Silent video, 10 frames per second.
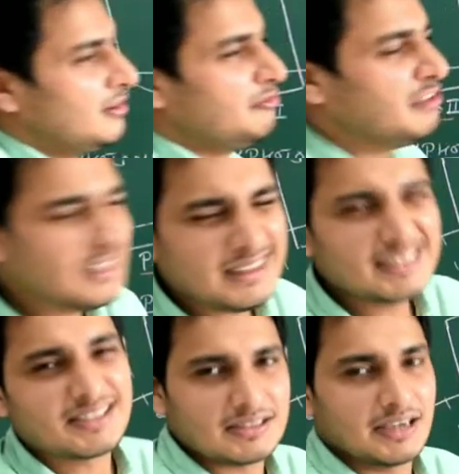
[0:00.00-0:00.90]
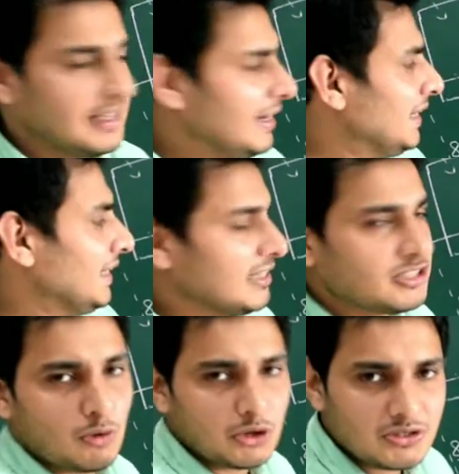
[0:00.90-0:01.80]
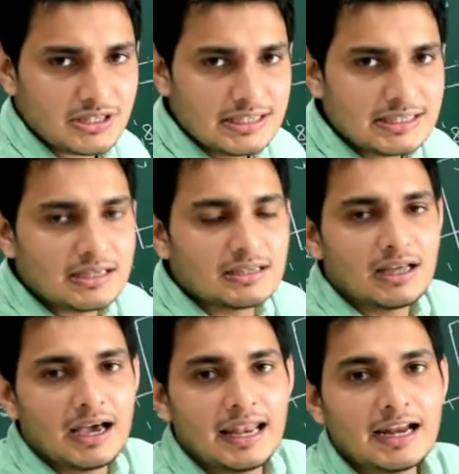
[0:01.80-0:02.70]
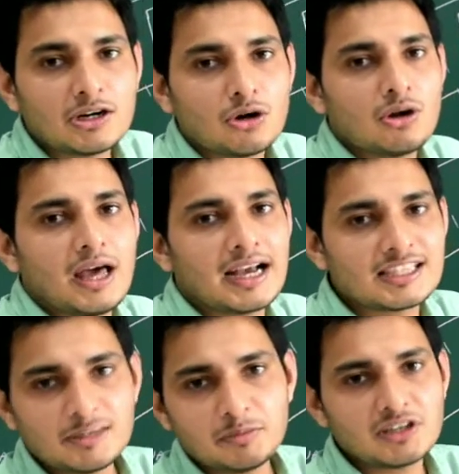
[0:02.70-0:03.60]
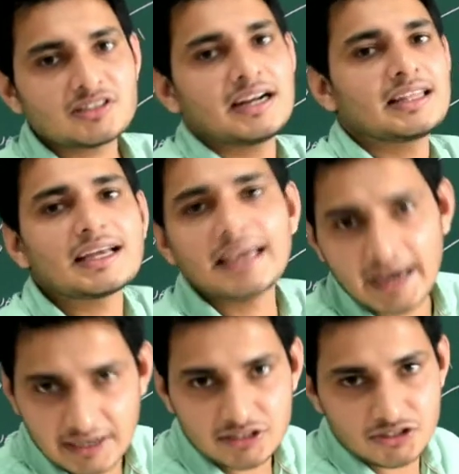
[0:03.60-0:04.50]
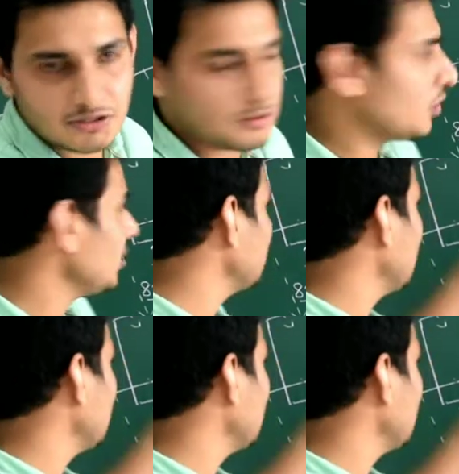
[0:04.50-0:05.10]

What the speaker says: within this ETS, what you see is the electron acceptors and the carriers. Okay, the